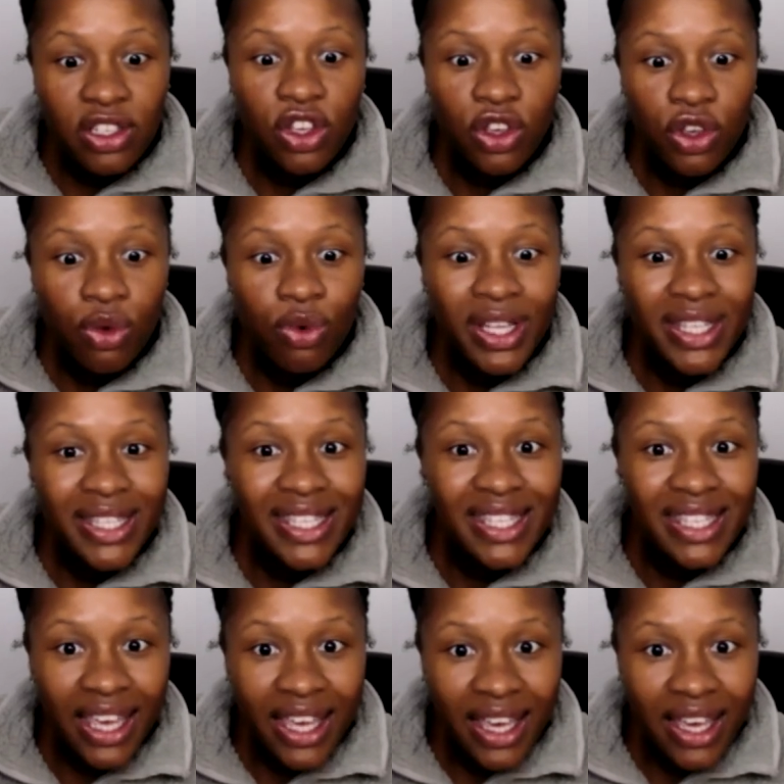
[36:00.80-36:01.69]
so you can
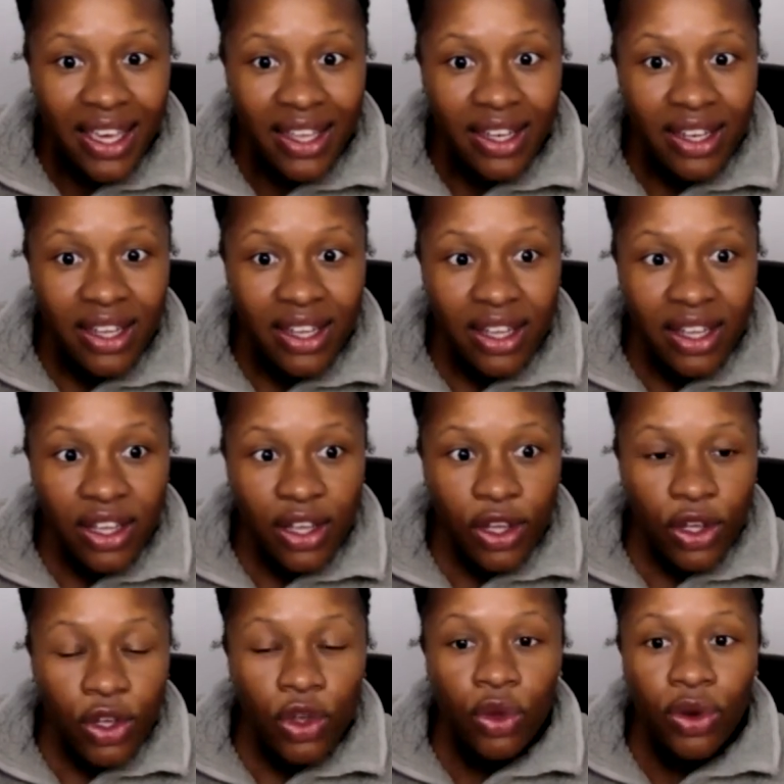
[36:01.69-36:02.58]
see it,
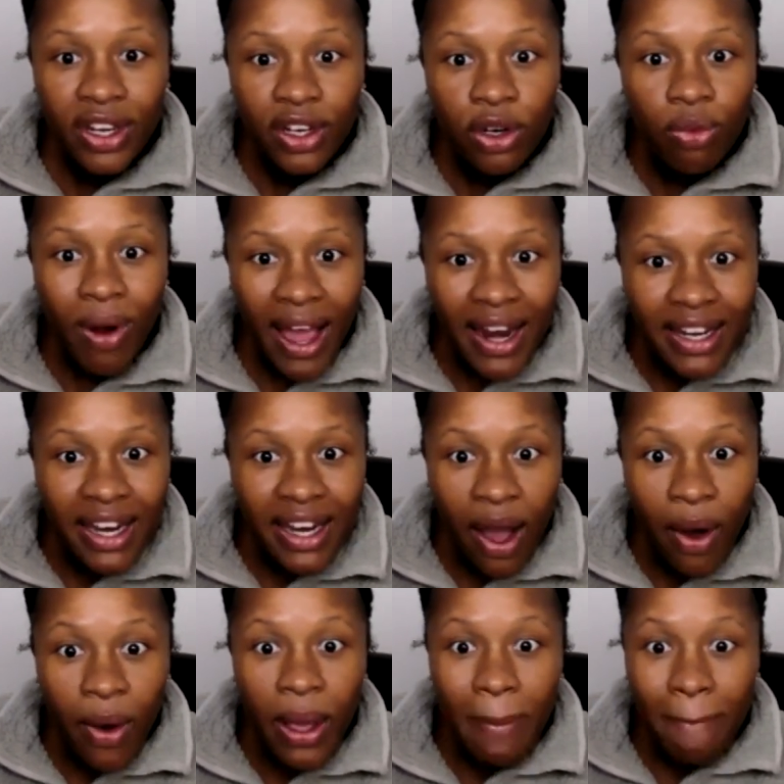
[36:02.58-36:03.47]
you need to write it
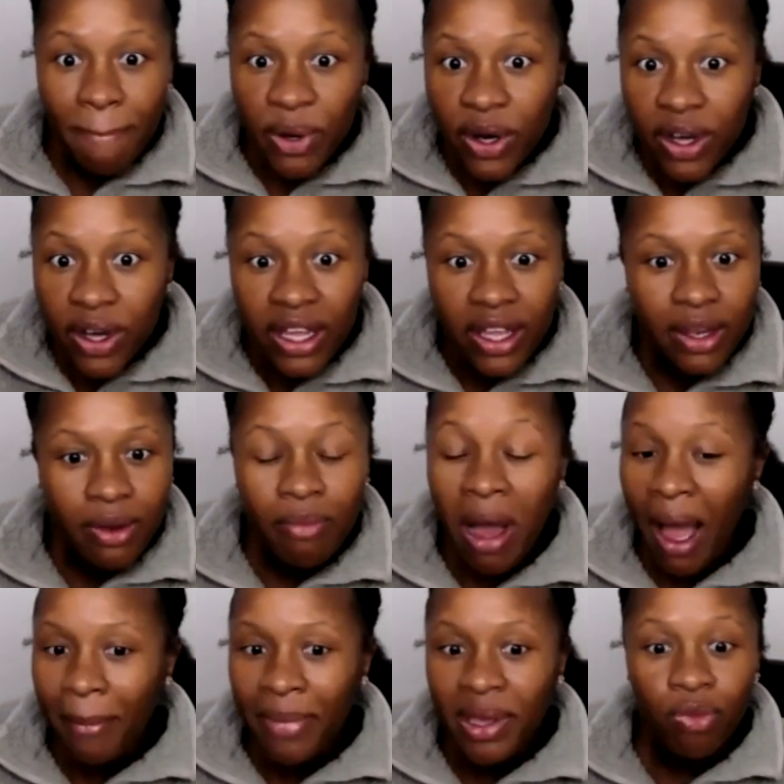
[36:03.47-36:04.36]
out and put it,
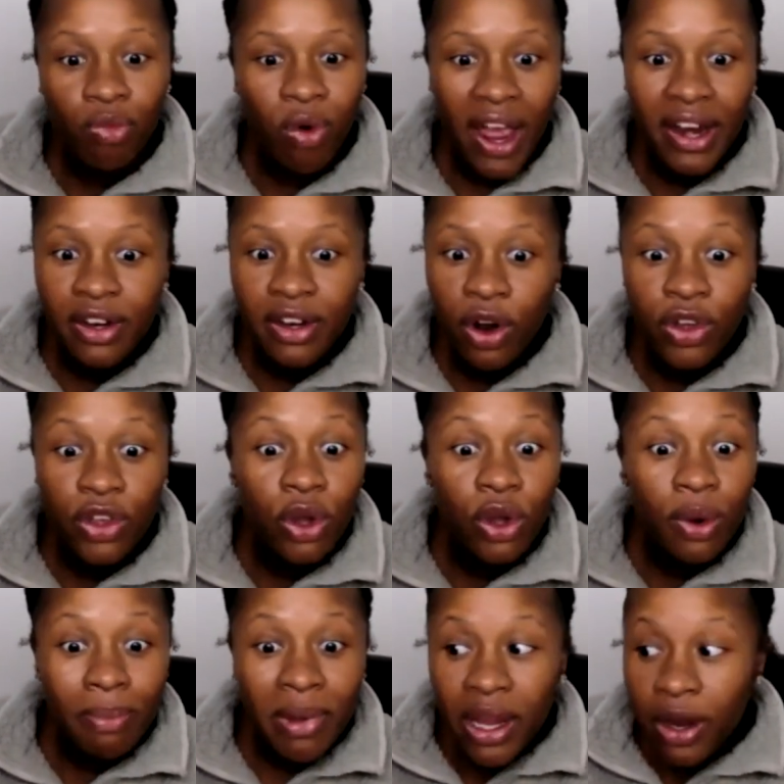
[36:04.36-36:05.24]
I mean, write it on
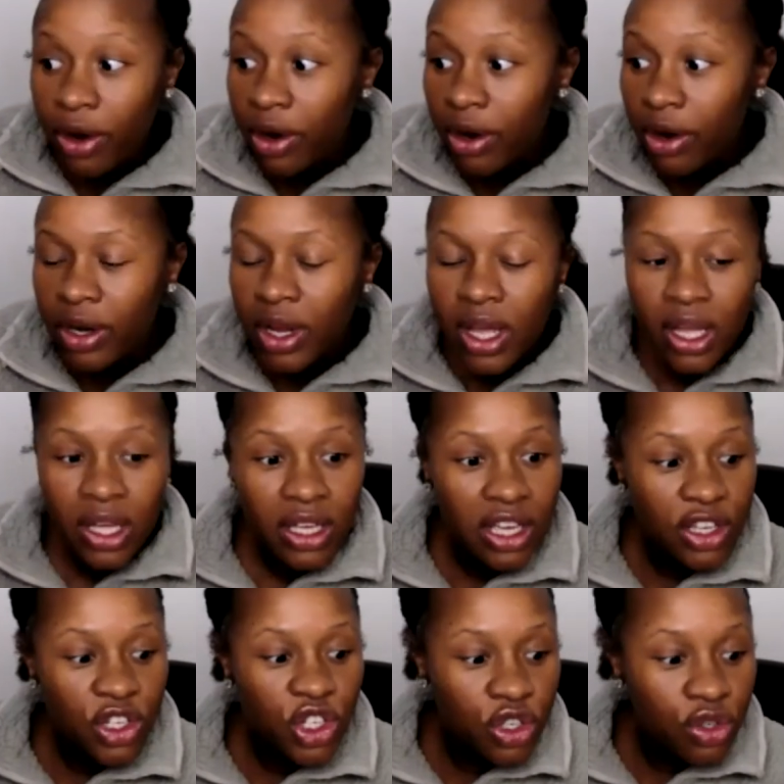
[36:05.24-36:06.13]
your mirror.
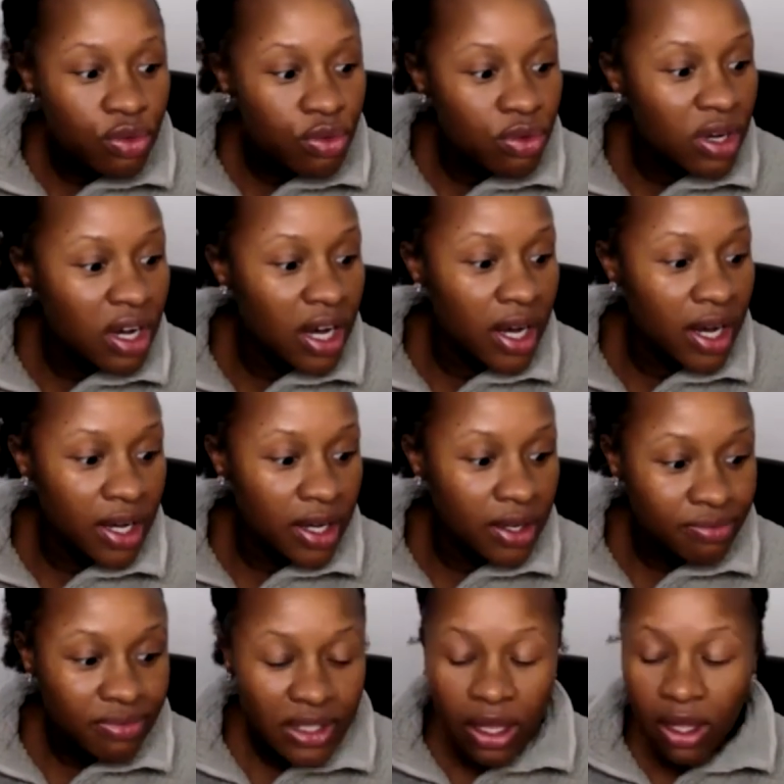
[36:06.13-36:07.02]
Get you
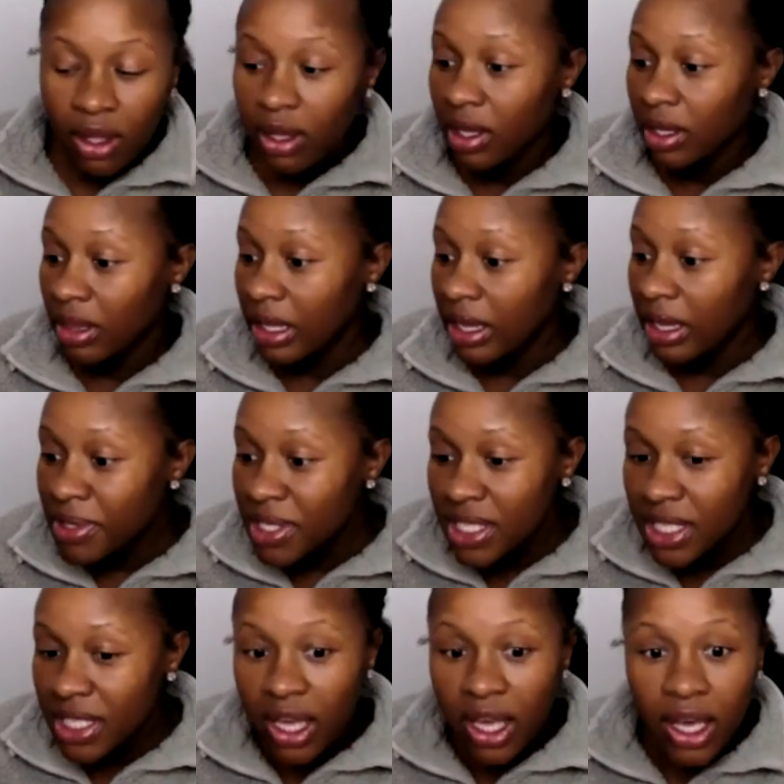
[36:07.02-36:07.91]
a
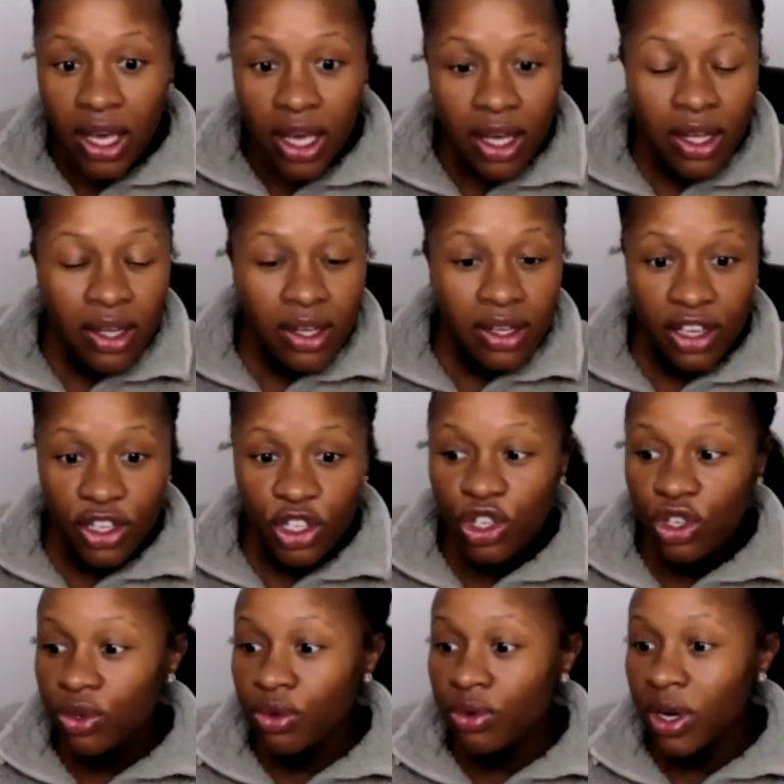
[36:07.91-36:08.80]
lipstick,
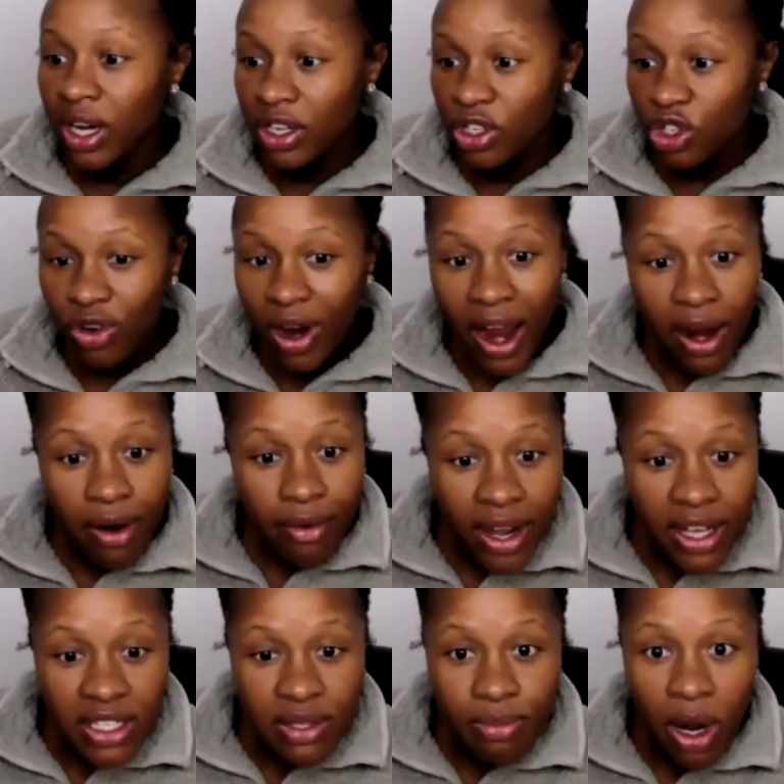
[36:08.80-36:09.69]
get you a dry
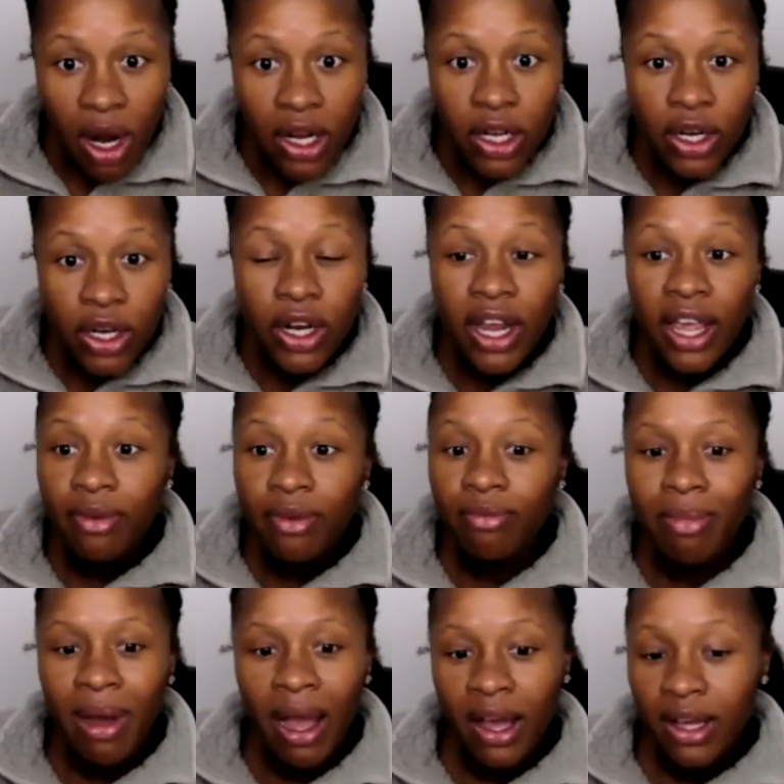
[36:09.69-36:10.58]
erase marker.
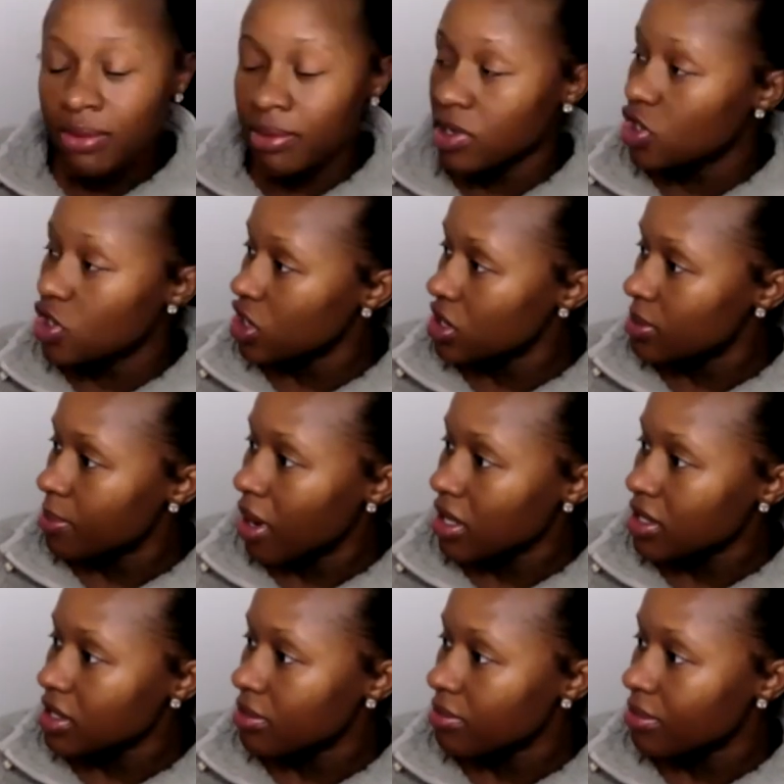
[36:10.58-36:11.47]
And my husband just
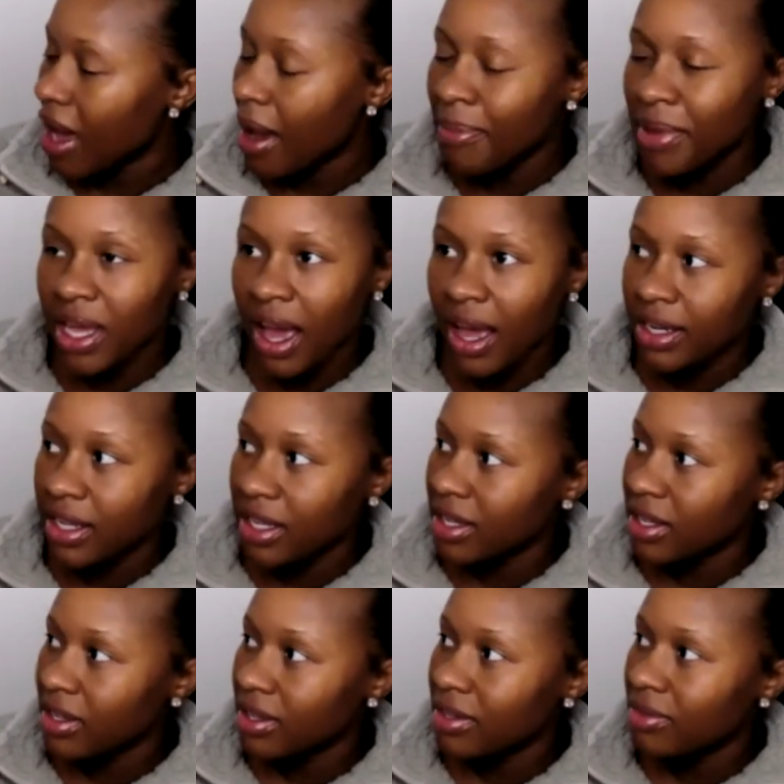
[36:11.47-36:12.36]
bought some, I mean, I
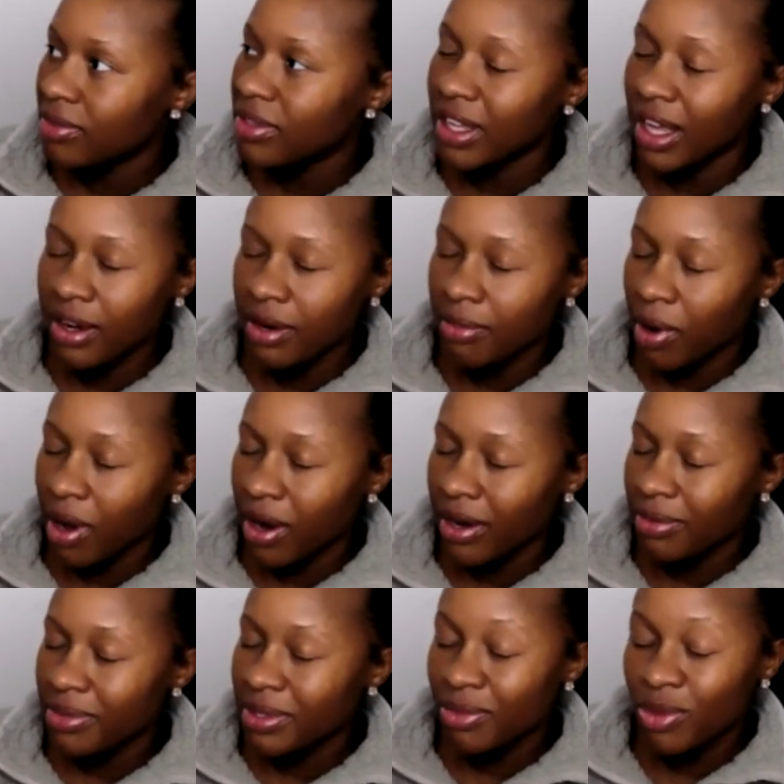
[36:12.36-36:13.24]
did. Santa
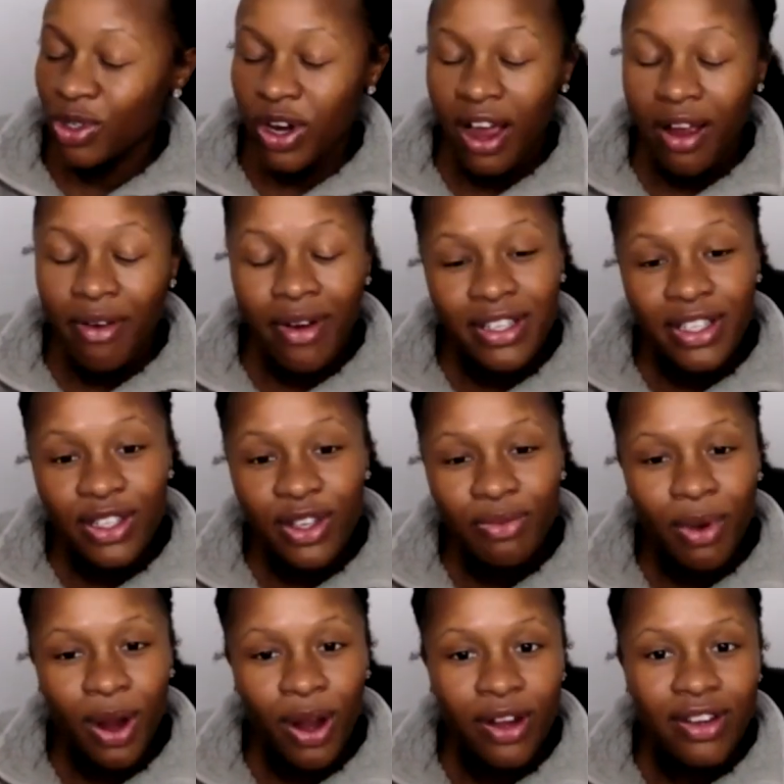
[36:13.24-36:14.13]
bought him some dry erase
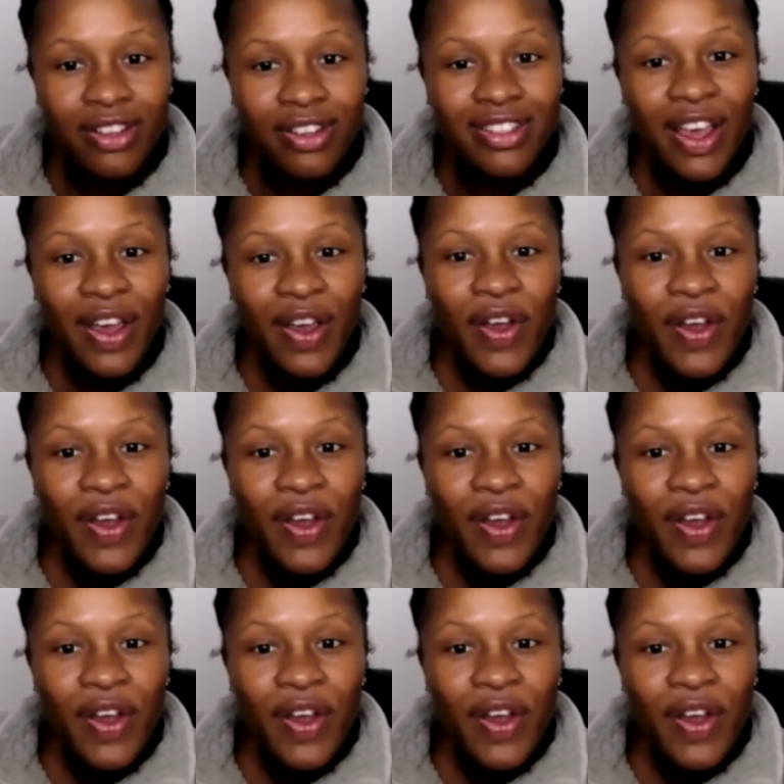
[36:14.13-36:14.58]
markers